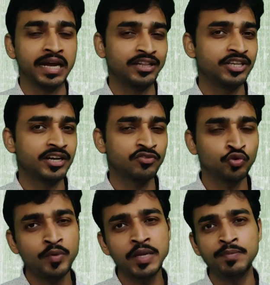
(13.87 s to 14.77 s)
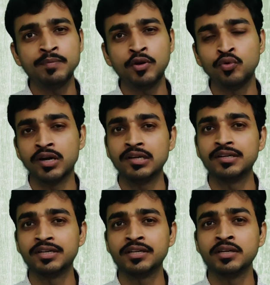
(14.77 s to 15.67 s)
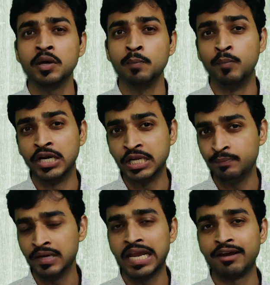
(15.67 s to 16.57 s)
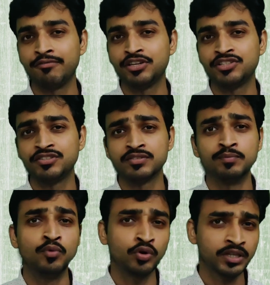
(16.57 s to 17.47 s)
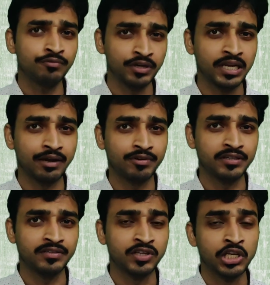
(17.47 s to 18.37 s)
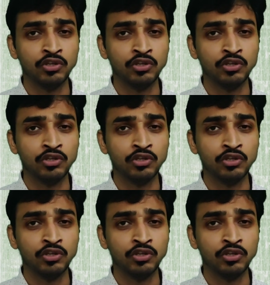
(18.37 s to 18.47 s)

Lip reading: And there are so many people who are learning multiple languages, more than one languages.